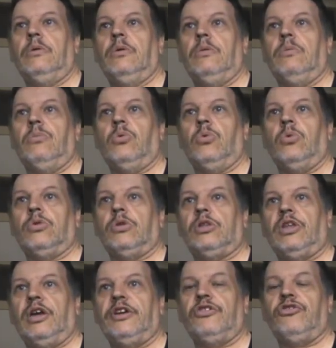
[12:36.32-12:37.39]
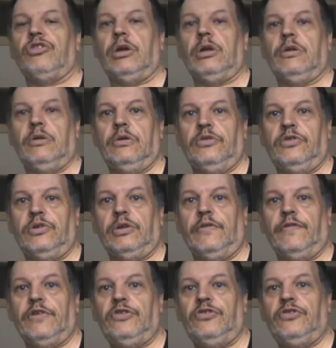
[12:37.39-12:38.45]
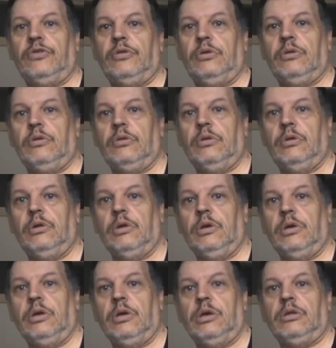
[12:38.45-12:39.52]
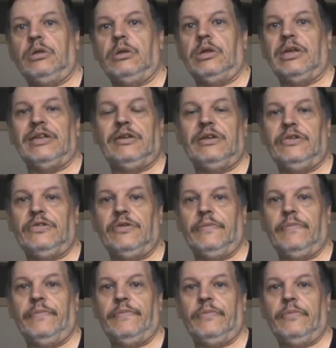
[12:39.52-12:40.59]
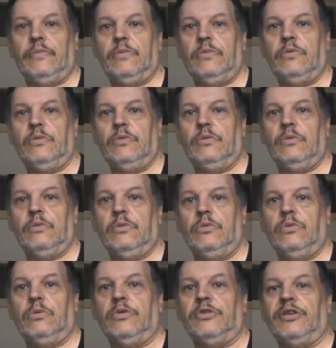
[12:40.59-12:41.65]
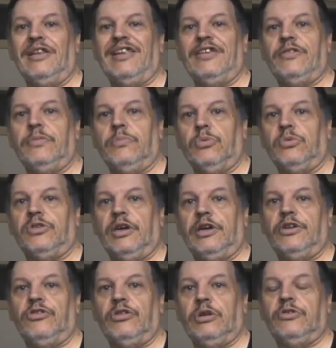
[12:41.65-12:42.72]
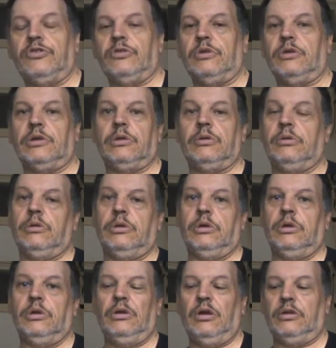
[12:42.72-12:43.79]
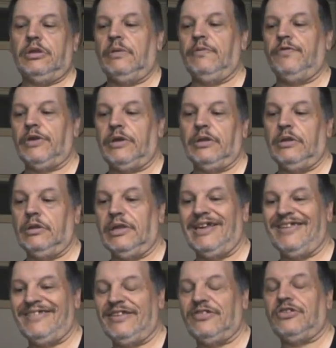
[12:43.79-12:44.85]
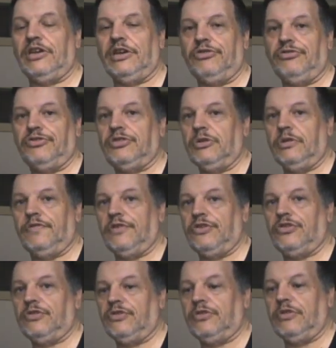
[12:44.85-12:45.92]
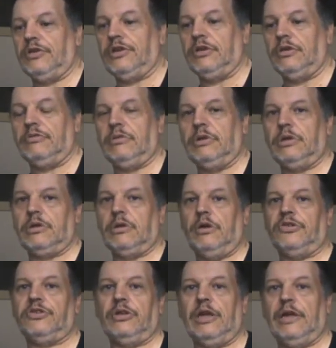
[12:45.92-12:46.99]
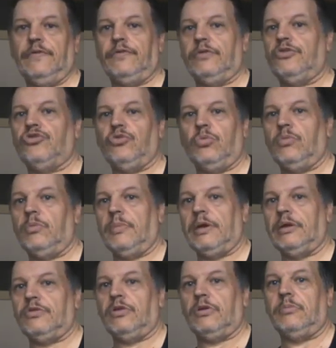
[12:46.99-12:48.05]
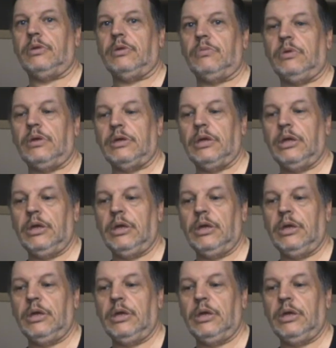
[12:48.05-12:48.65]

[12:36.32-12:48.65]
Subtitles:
more danger to the fish than lead is? Or is lead more danger to the... I don't think lead is dangerous to the fish, because you know, you're only casting it out for a short amount of time anyway,